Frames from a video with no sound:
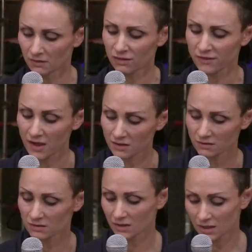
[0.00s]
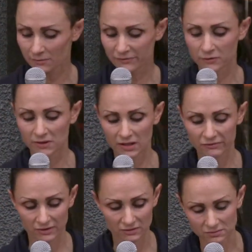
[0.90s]
Thank you that I am
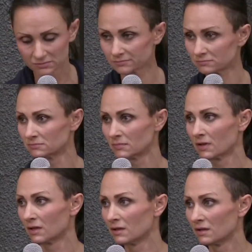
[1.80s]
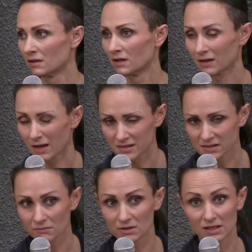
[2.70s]
forgiven, and
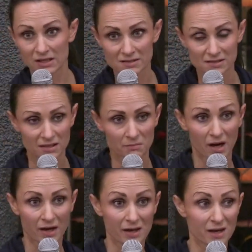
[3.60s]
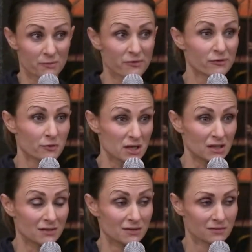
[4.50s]
as I release them, I am
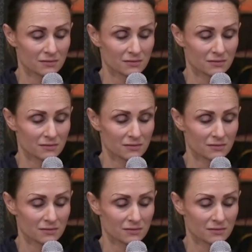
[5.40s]
freed.